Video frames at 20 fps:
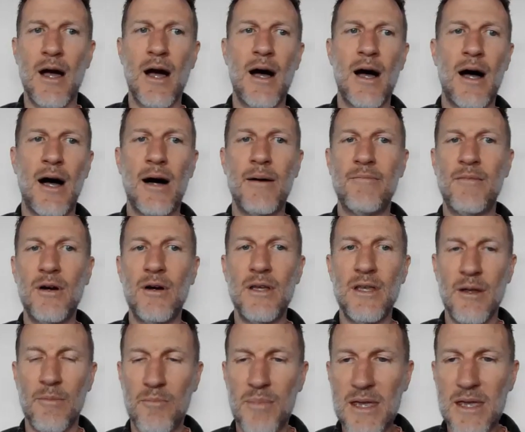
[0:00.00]

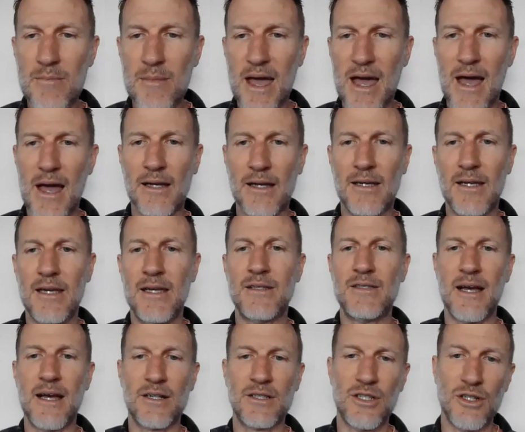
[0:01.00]
In a BMAC,
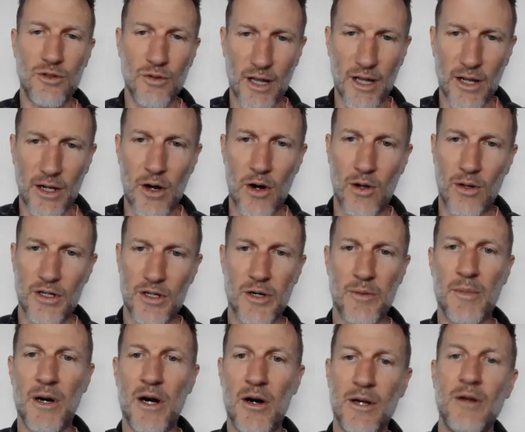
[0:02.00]
it's actually drilling a hole in
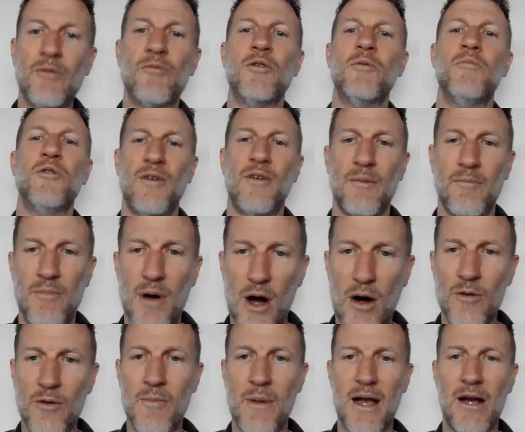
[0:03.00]
your bone and removing
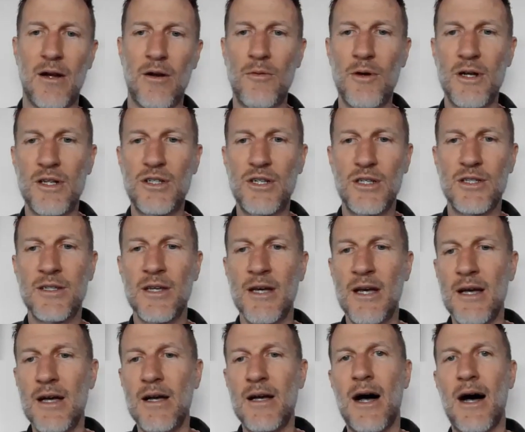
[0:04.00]
bone marrow, which is
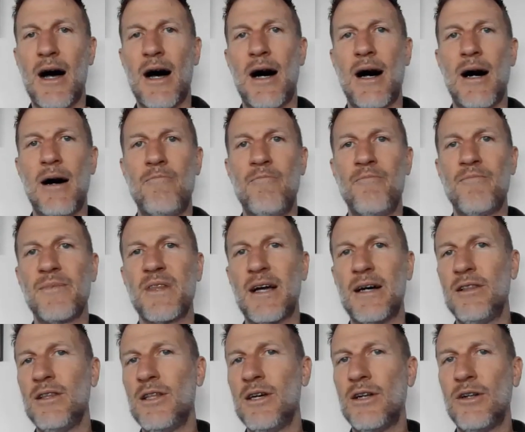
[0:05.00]
a
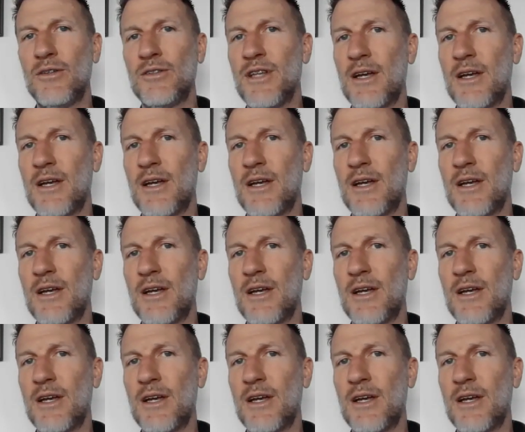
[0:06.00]
little